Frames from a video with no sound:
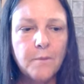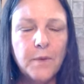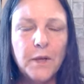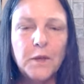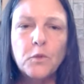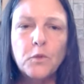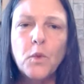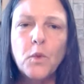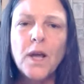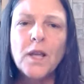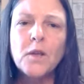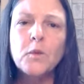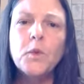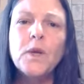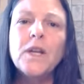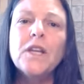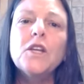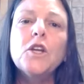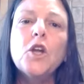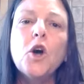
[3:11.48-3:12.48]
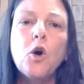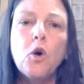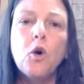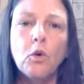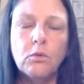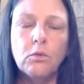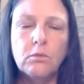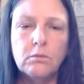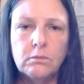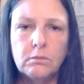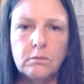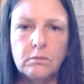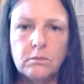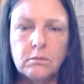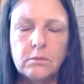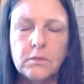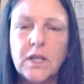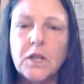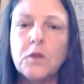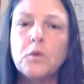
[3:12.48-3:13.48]
But when we know
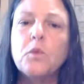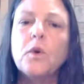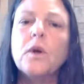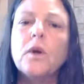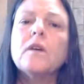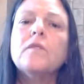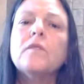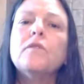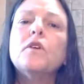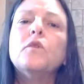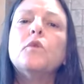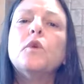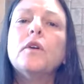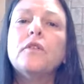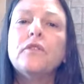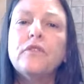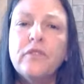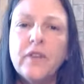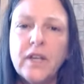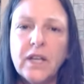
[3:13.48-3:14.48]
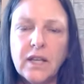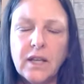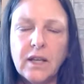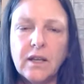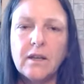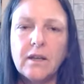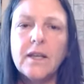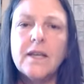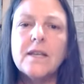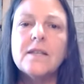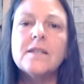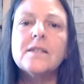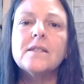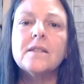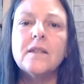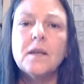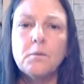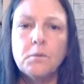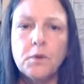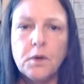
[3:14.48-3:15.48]
that whatever we're feeling
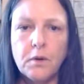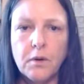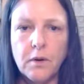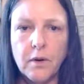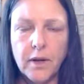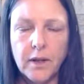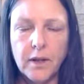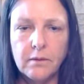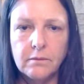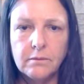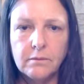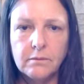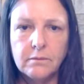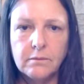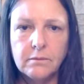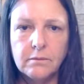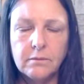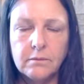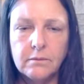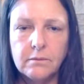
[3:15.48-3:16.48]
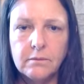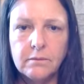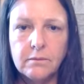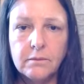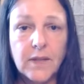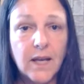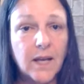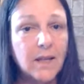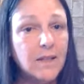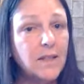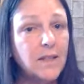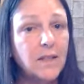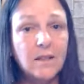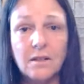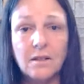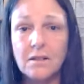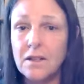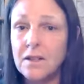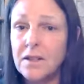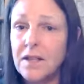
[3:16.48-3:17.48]
is temporary, like I
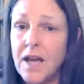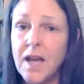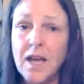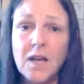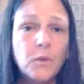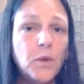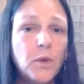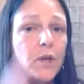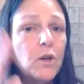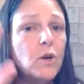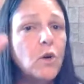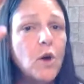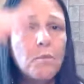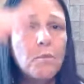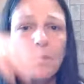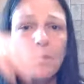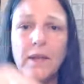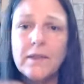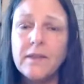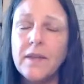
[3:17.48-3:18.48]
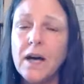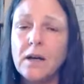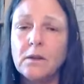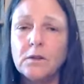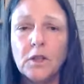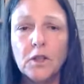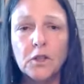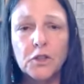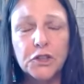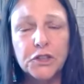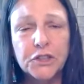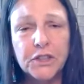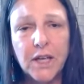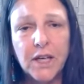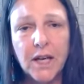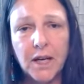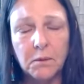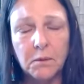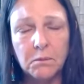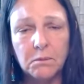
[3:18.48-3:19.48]
said, in the day we go up and down all the
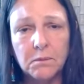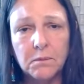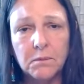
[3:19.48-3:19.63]
time.